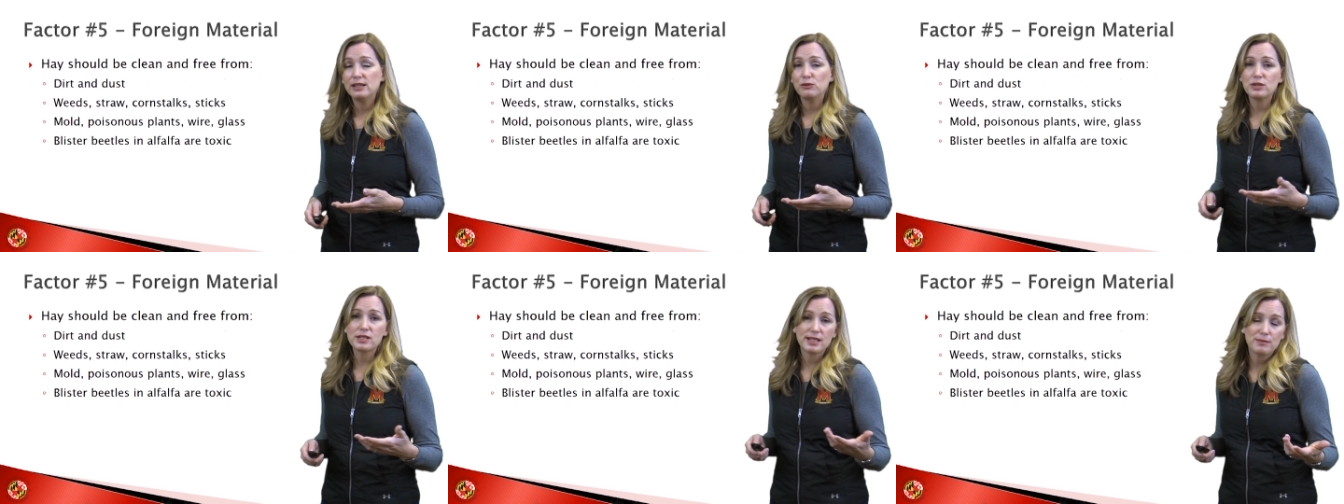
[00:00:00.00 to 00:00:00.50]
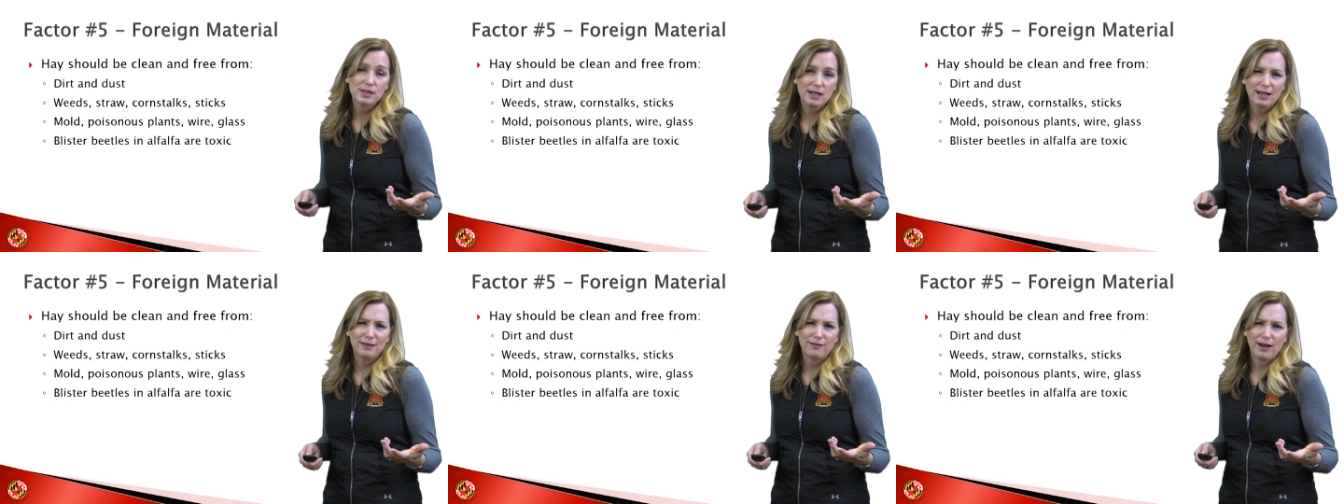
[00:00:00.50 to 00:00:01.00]
which seems
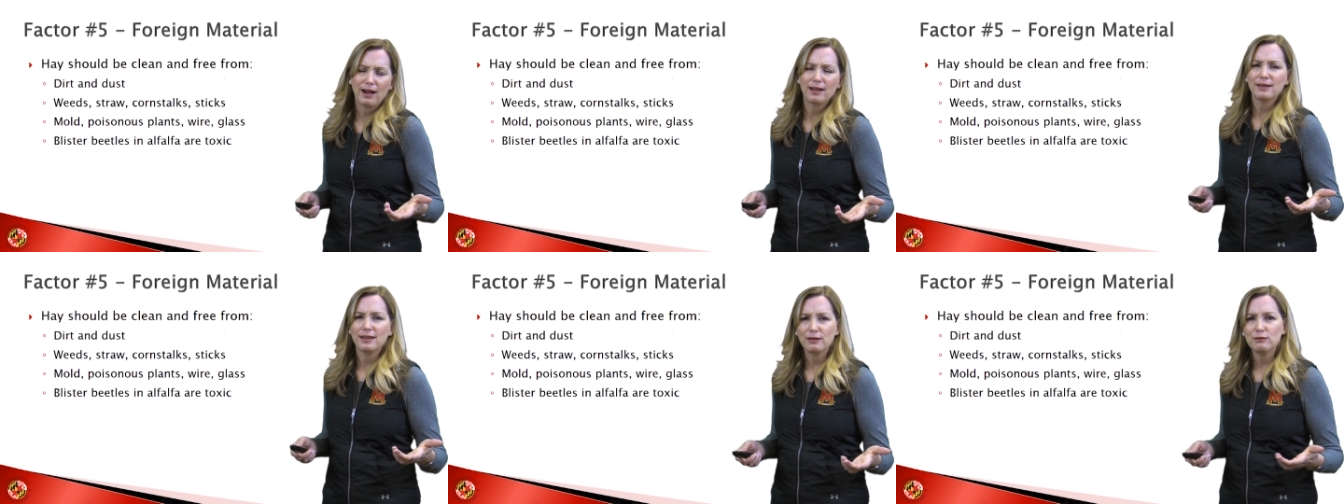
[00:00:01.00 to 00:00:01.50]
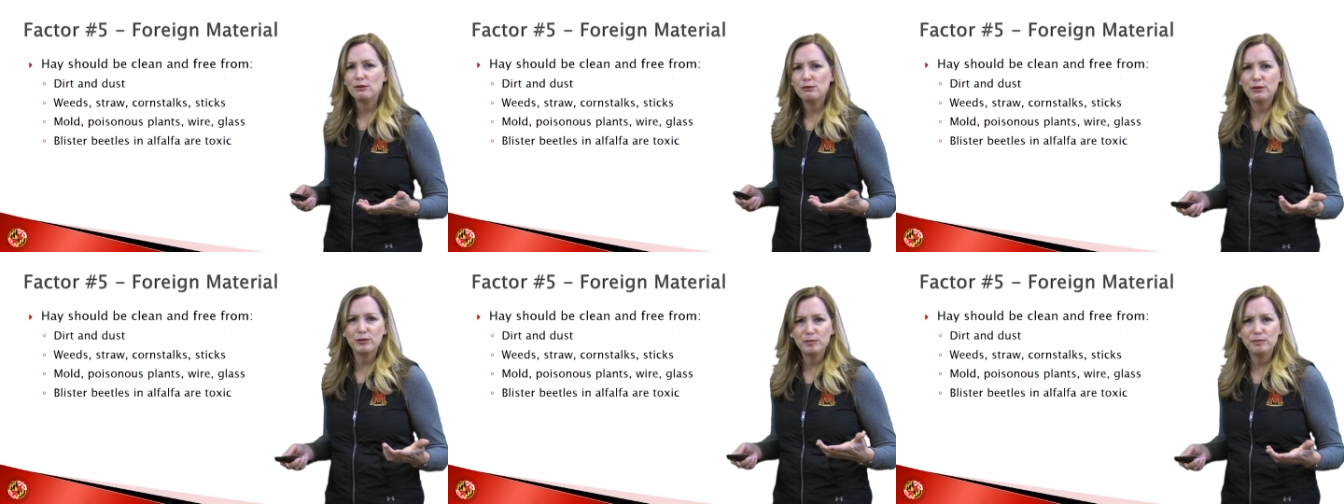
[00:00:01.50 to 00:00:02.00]
kind of odd, like, well,
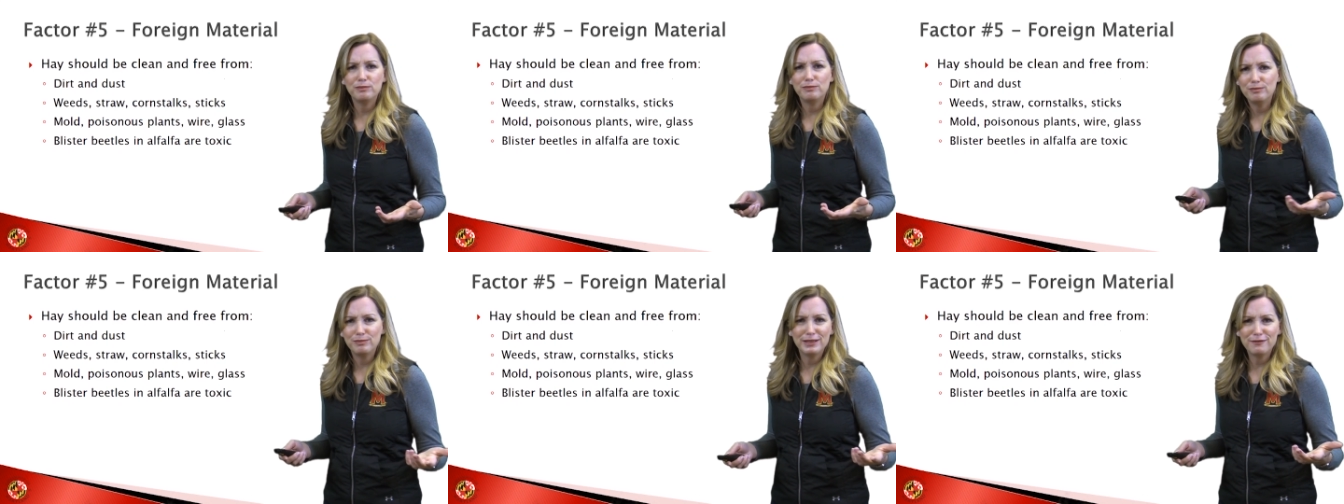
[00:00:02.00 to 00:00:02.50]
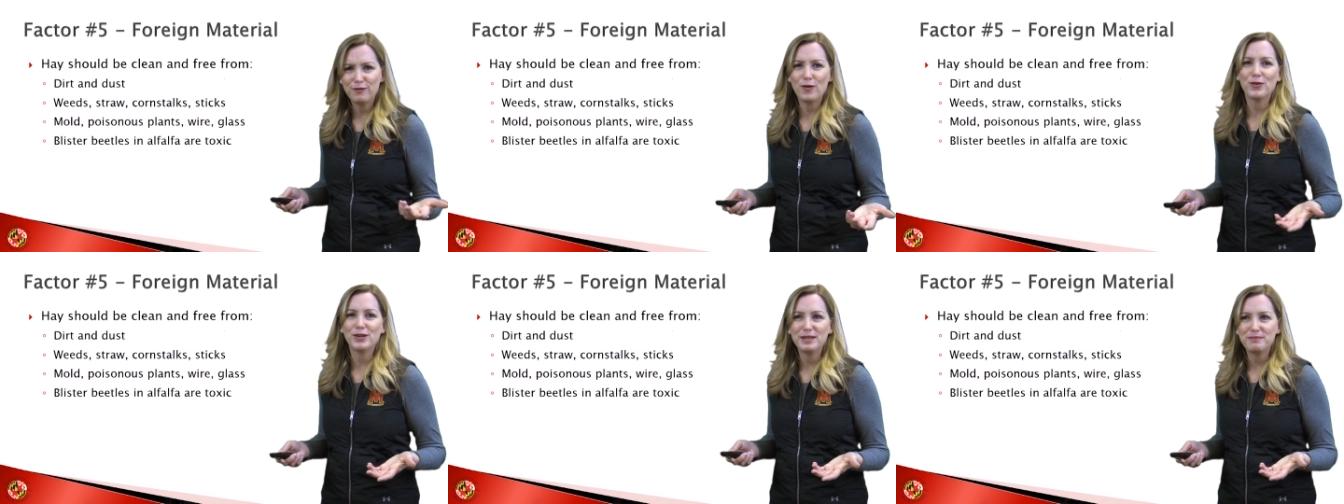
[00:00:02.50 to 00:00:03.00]
what would be
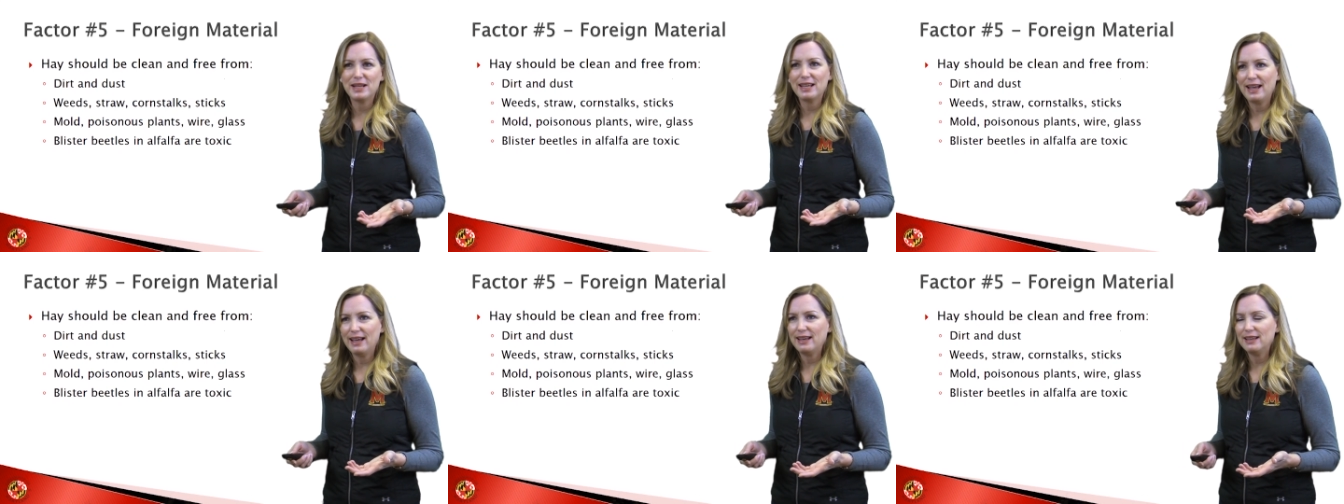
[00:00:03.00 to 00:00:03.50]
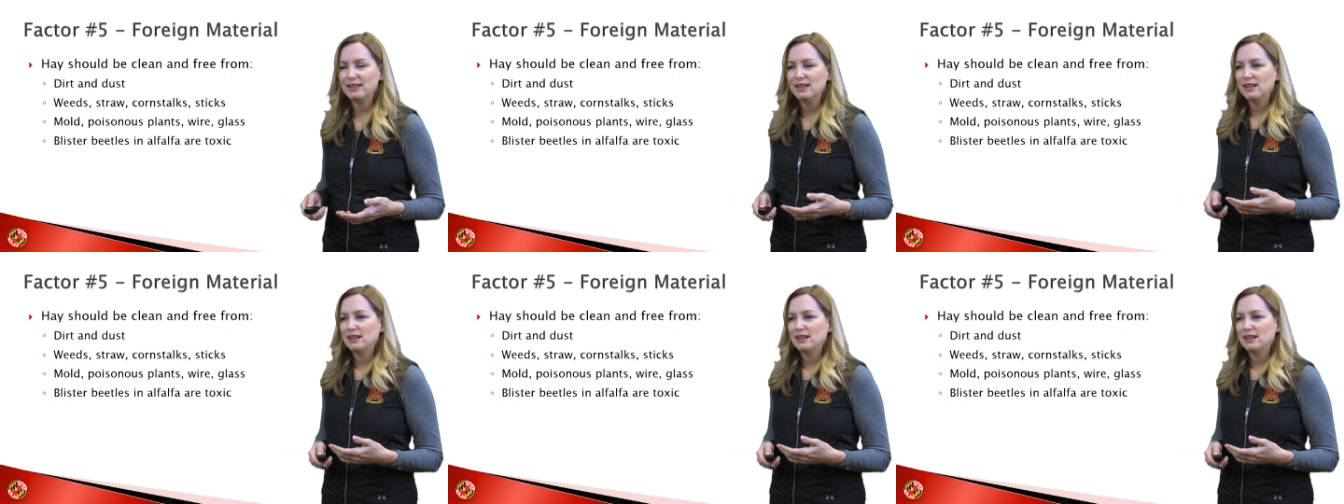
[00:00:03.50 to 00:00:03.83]
foreign in my hay?